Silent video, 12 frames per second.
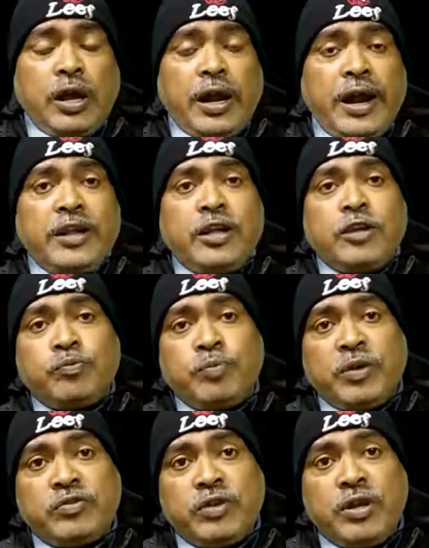And
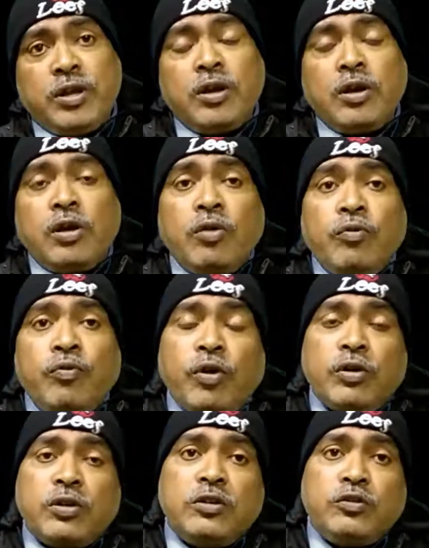especially
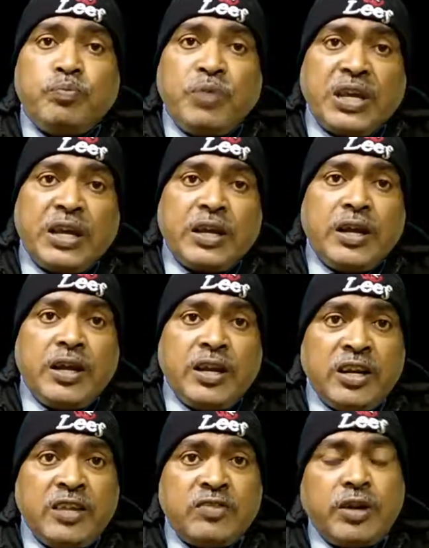for speaking
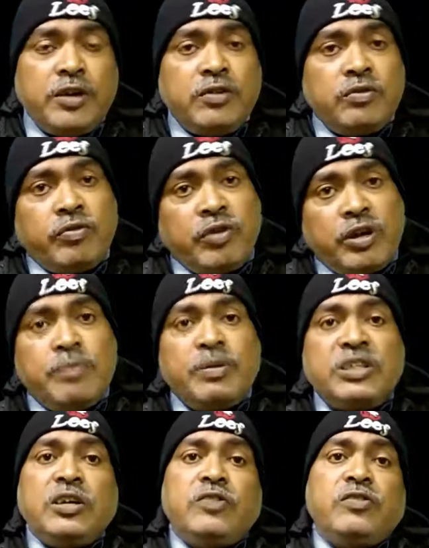English, it is very
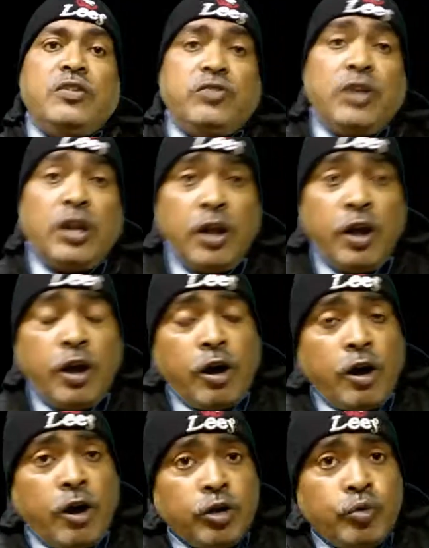much essential.
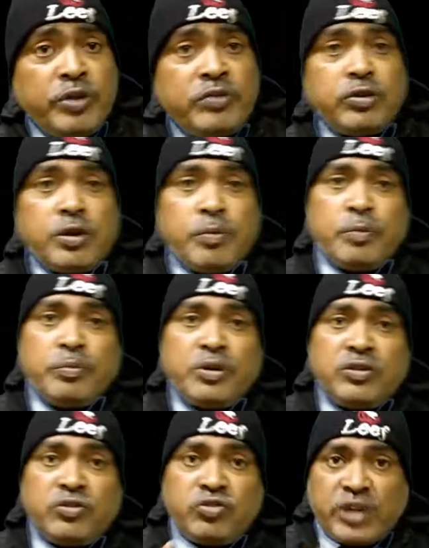Always remember
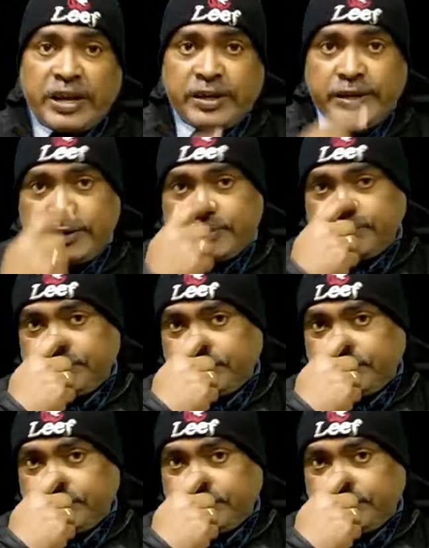this technique.